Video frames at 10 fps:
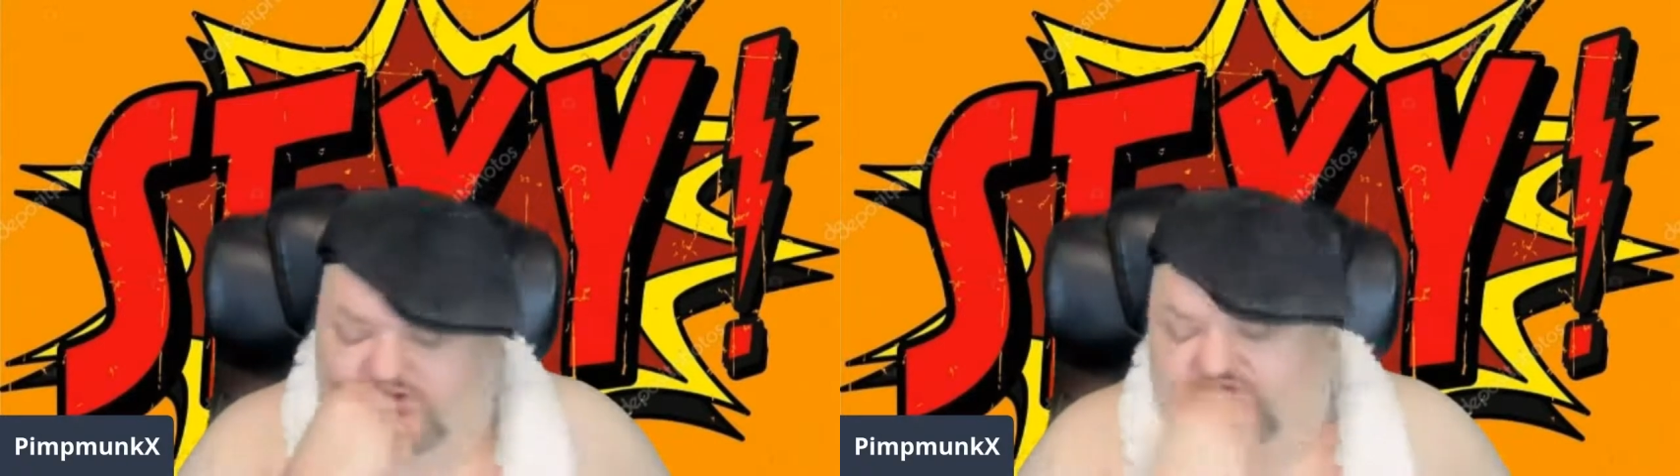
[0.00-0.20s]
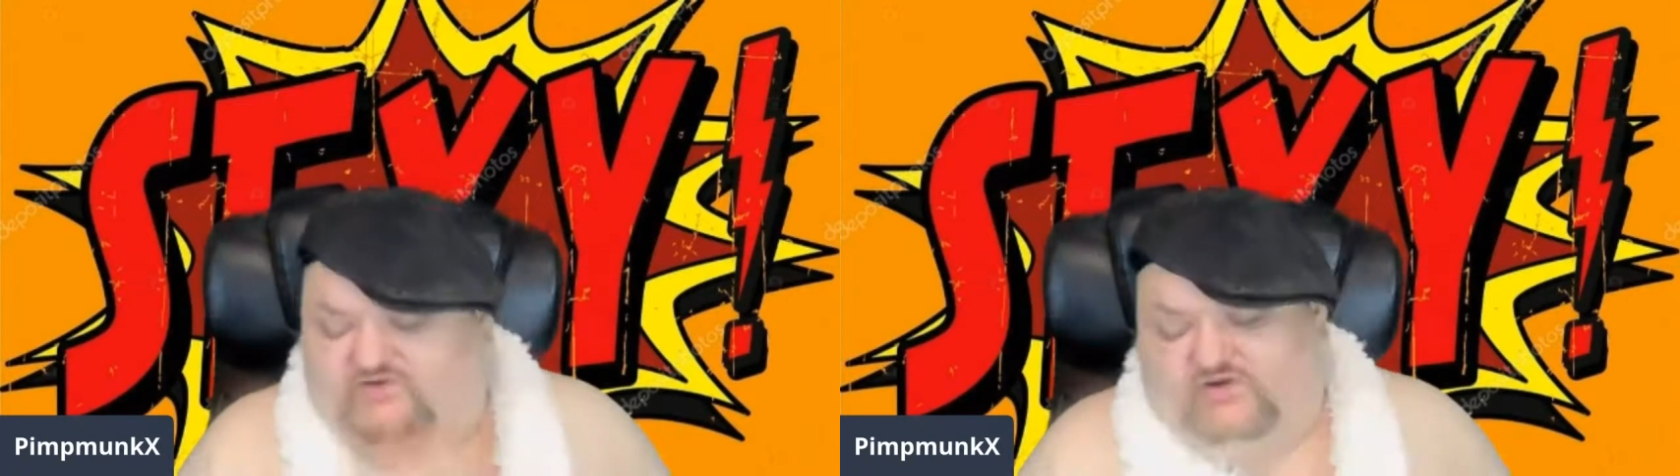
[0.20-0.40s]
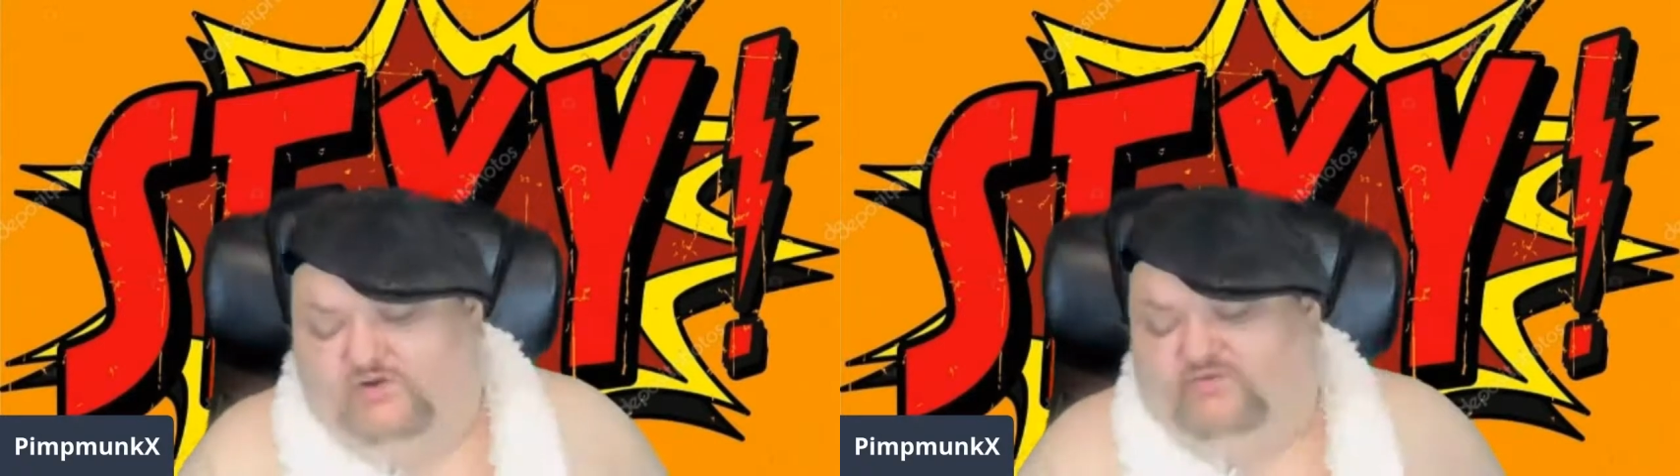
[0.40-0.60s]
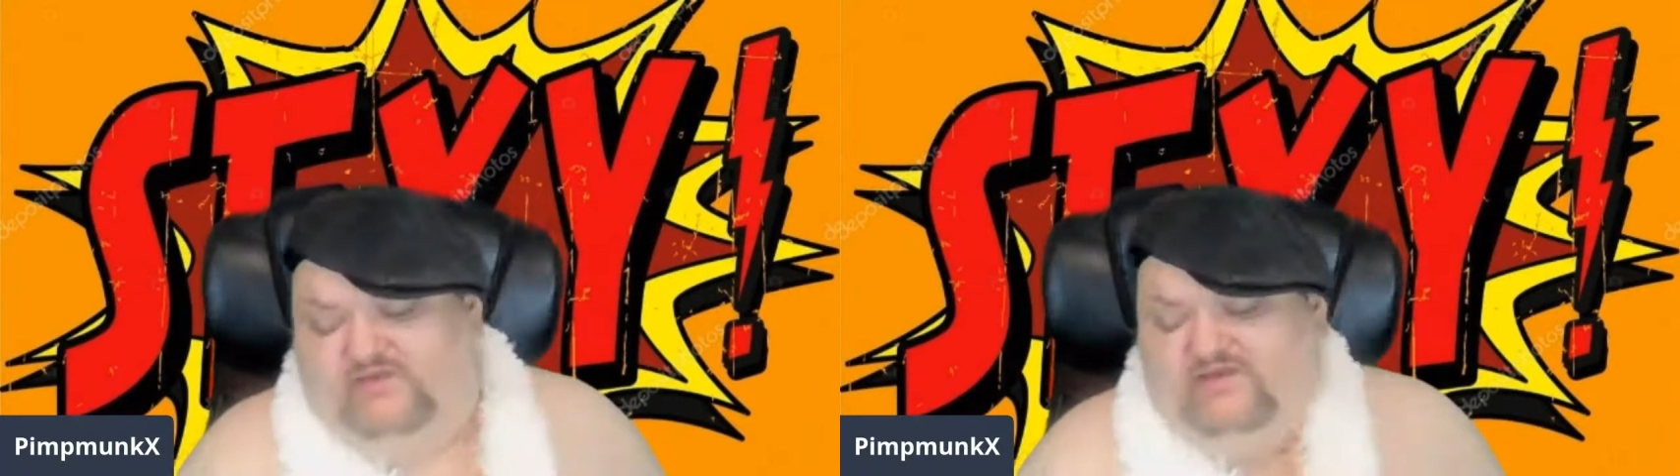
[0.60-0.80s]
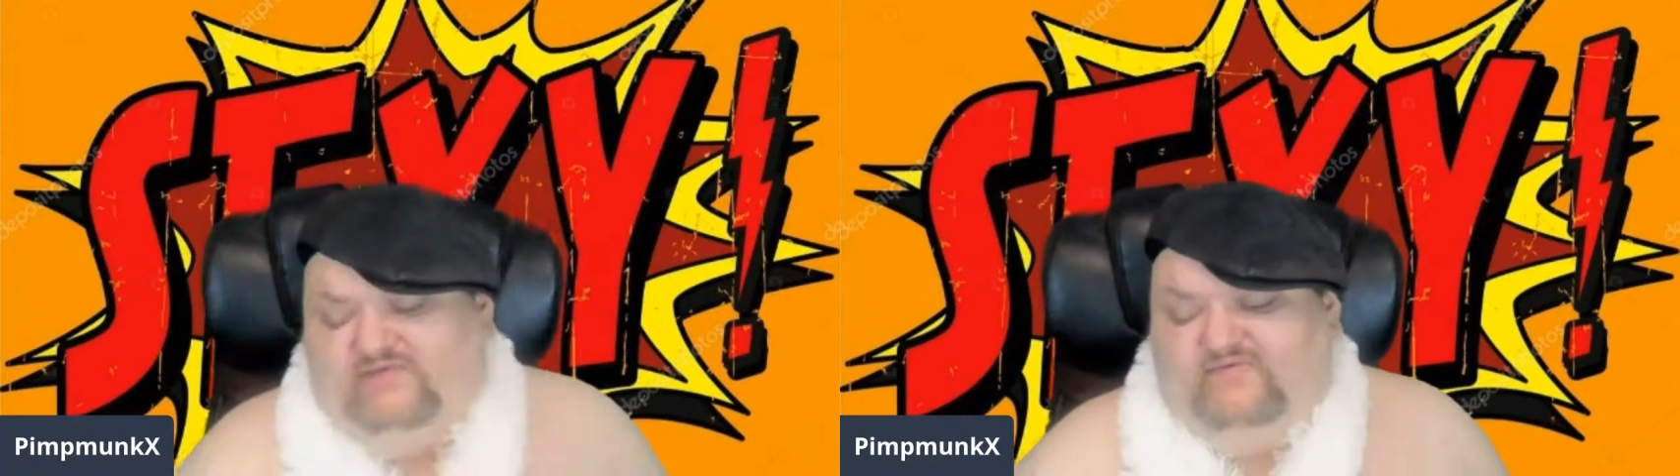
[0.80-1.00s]
the truth
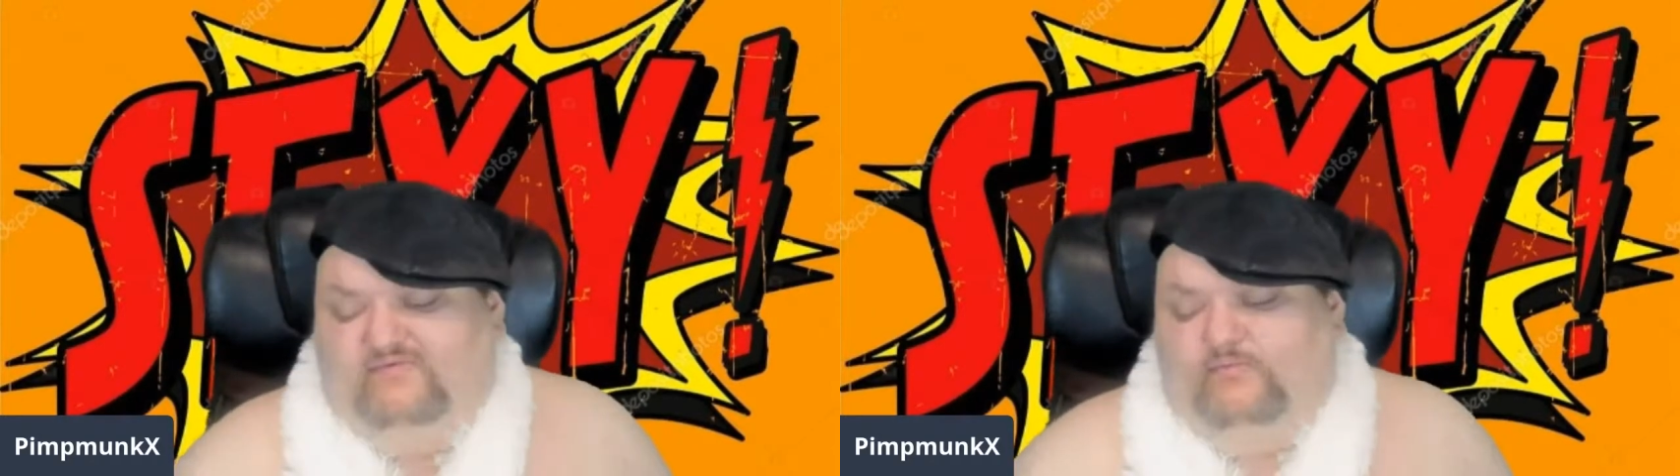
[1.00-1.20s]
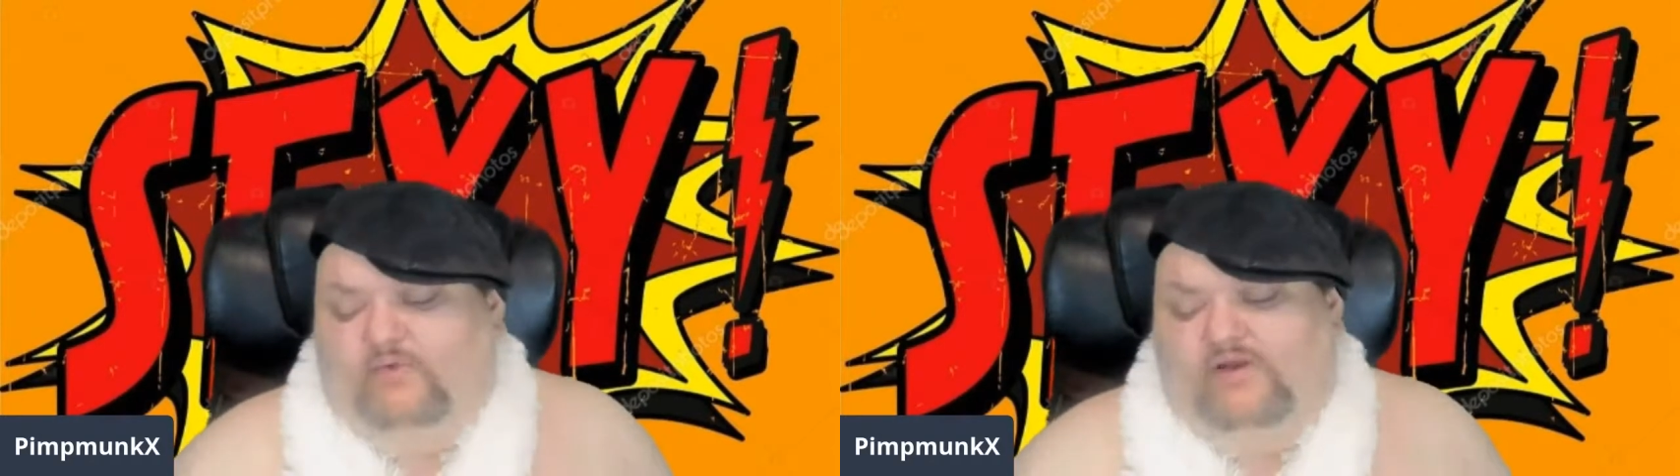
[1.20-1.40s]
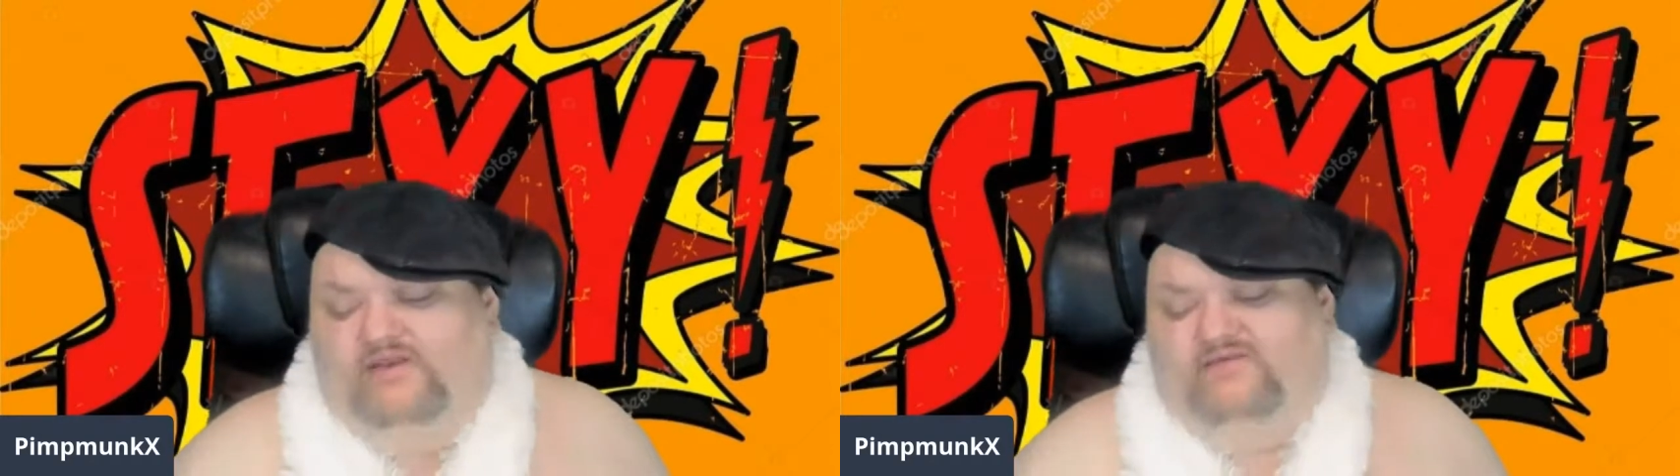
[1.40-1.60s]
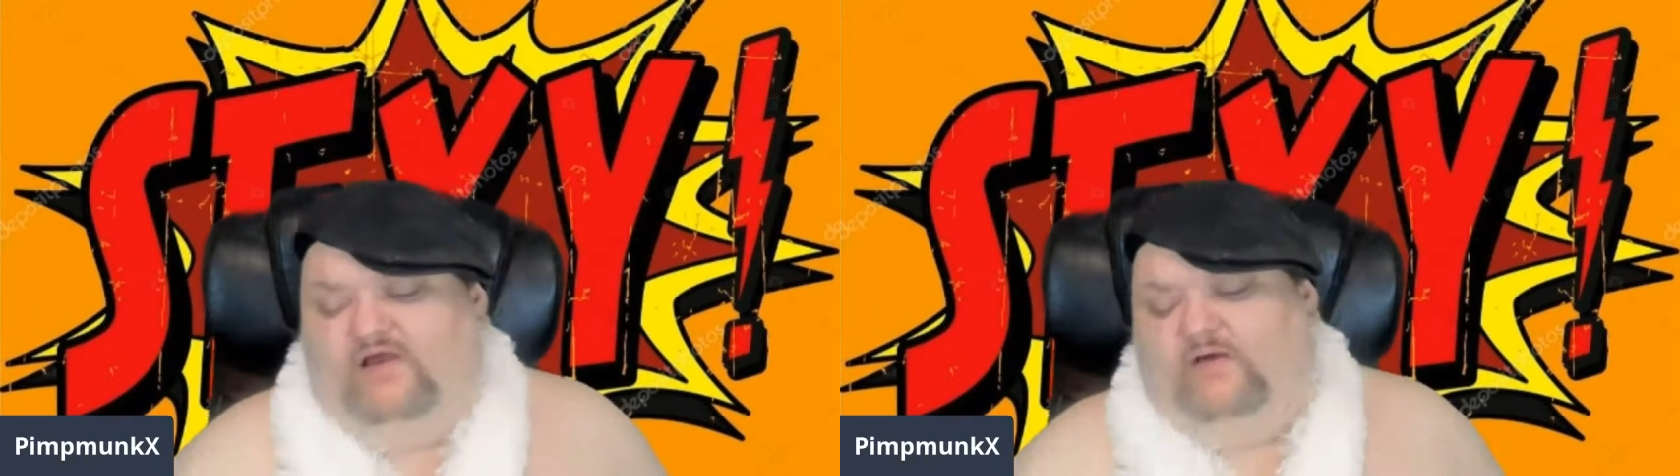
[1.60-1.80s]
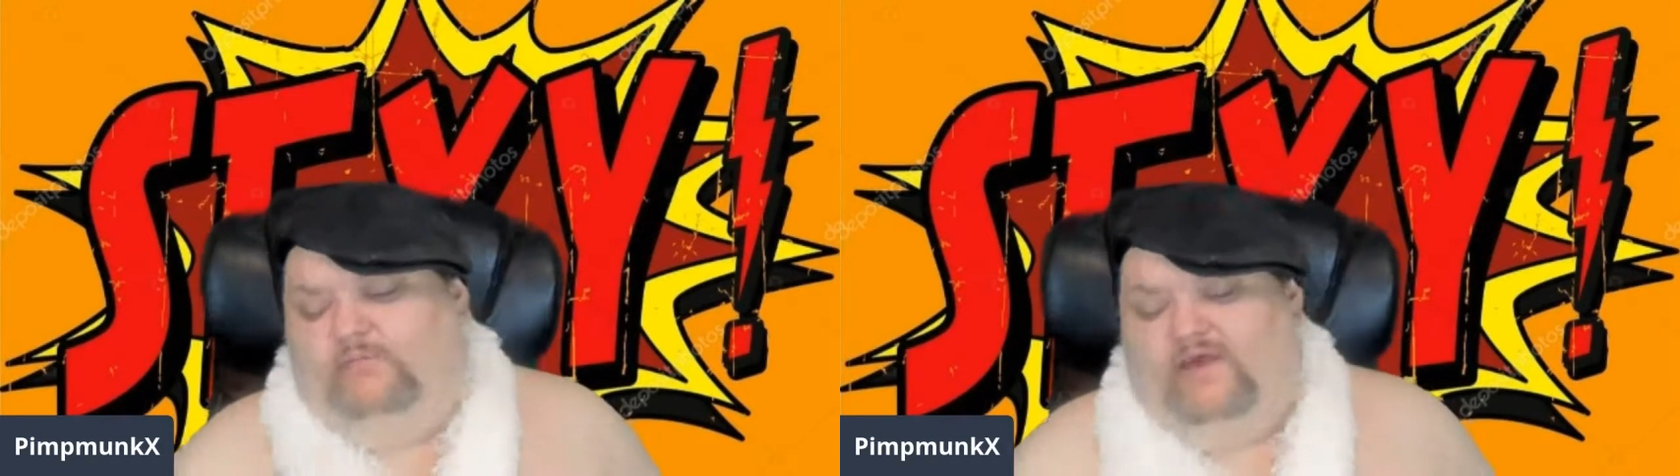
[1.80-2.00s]
is, what he's
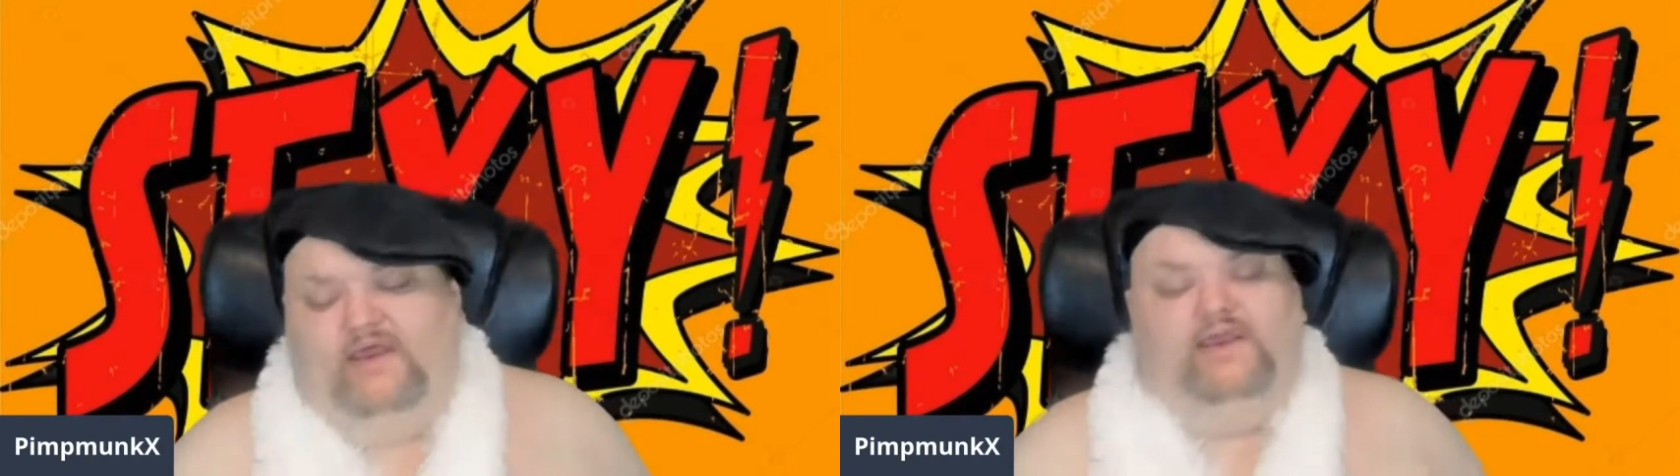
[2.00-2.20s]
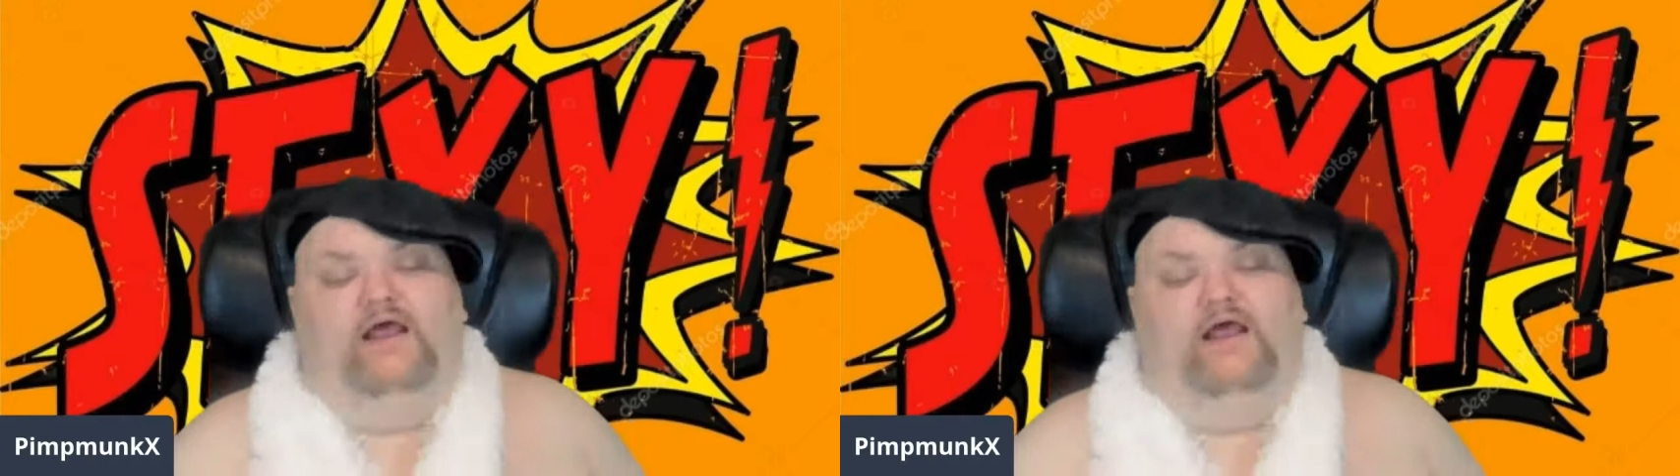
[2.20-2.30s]
all mad,